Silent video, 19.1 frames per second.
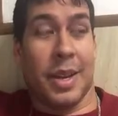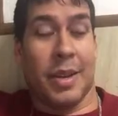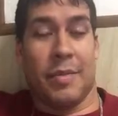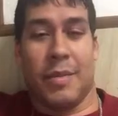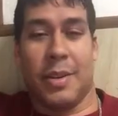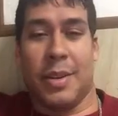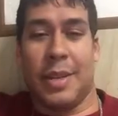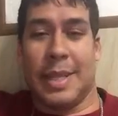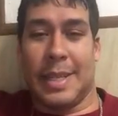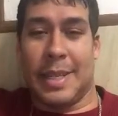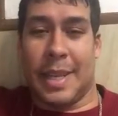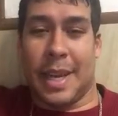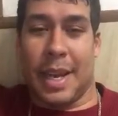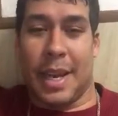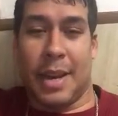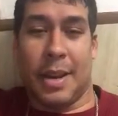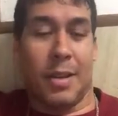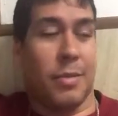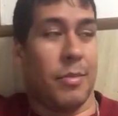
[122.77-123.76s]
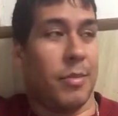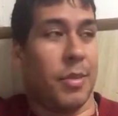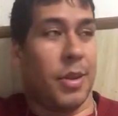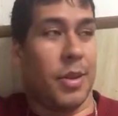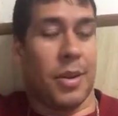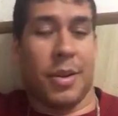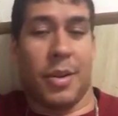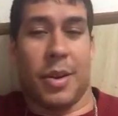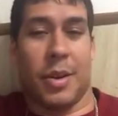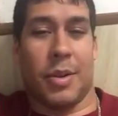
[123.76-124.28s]
and really sad. But
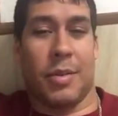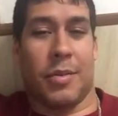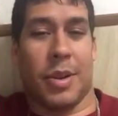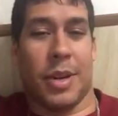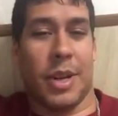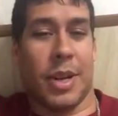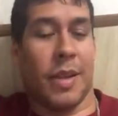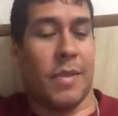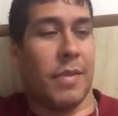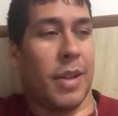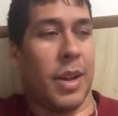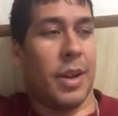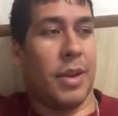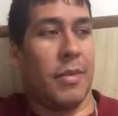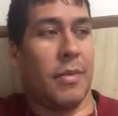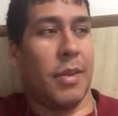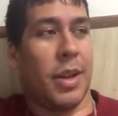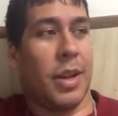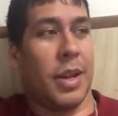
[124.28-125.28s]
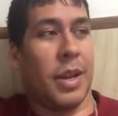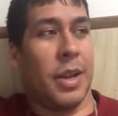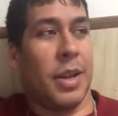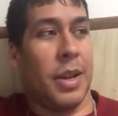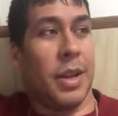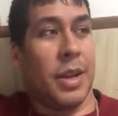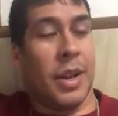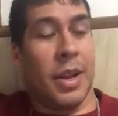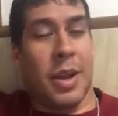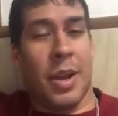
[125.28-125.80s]
I don't want to give that away.
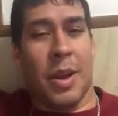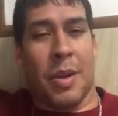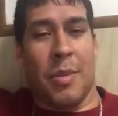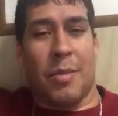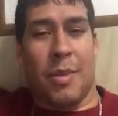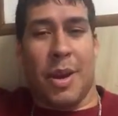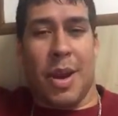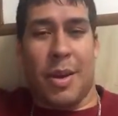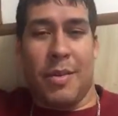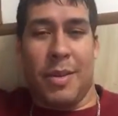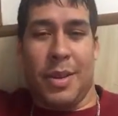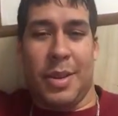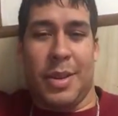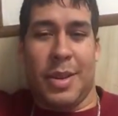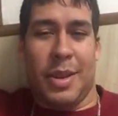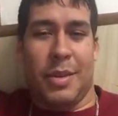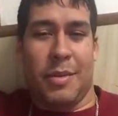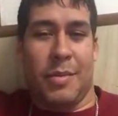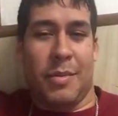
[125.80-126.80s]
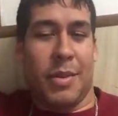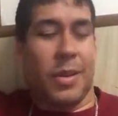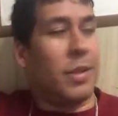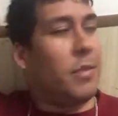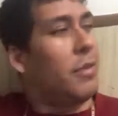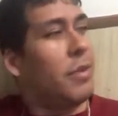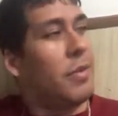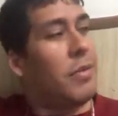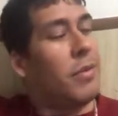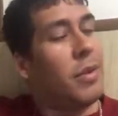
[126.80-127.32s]
But I would say Willem
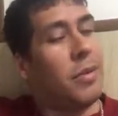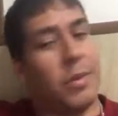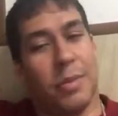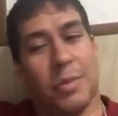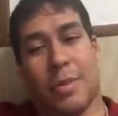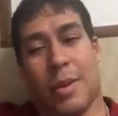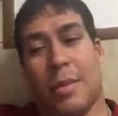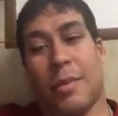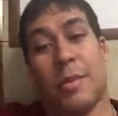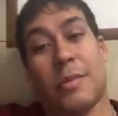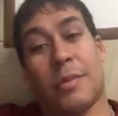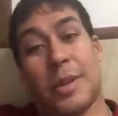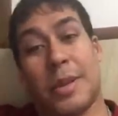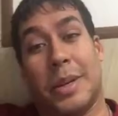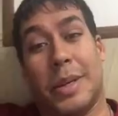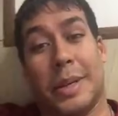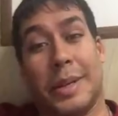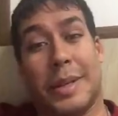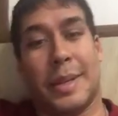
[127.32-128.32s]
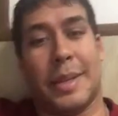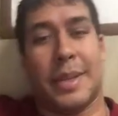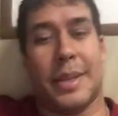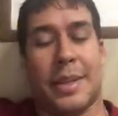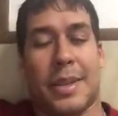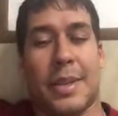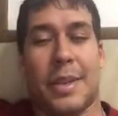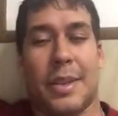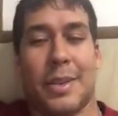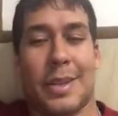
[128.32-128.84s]
Dafoe was probably one of the
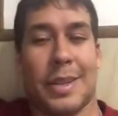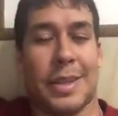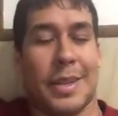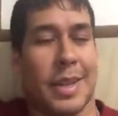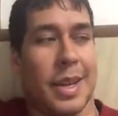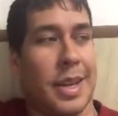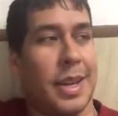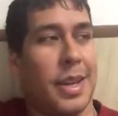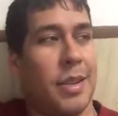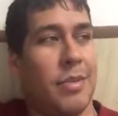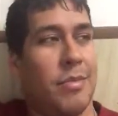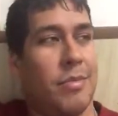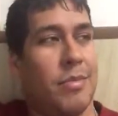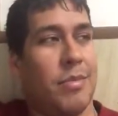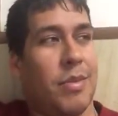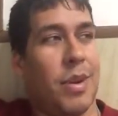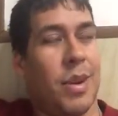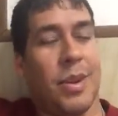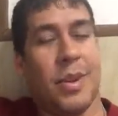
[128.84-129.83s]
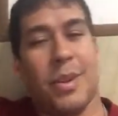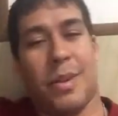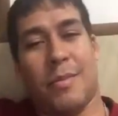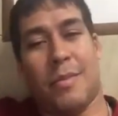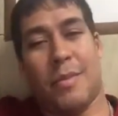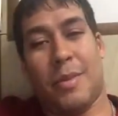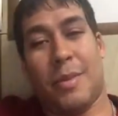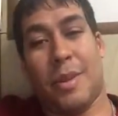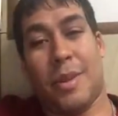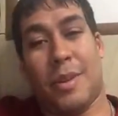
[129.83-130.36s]
standout parts of the
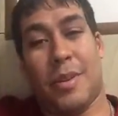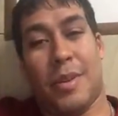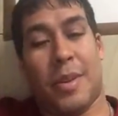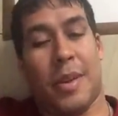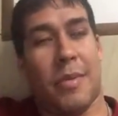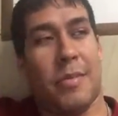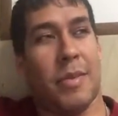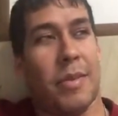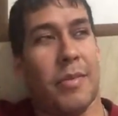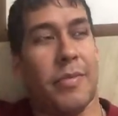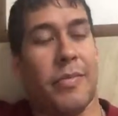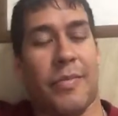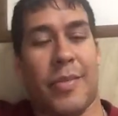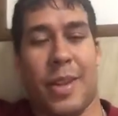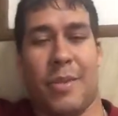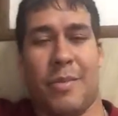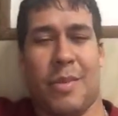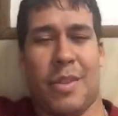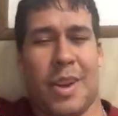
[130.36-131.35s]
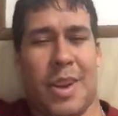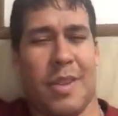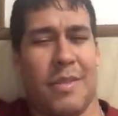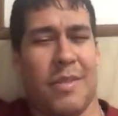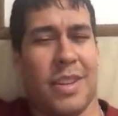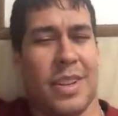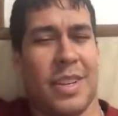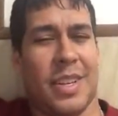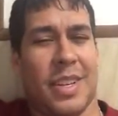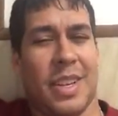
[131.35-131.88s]
movie. I mean, what if
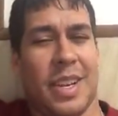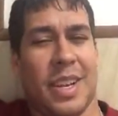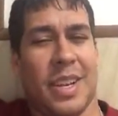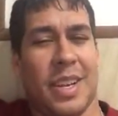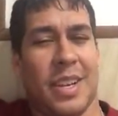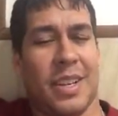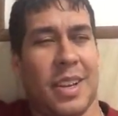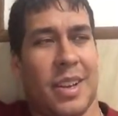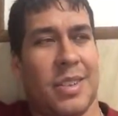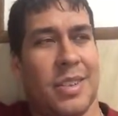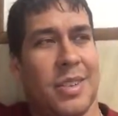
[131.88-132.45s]
I said his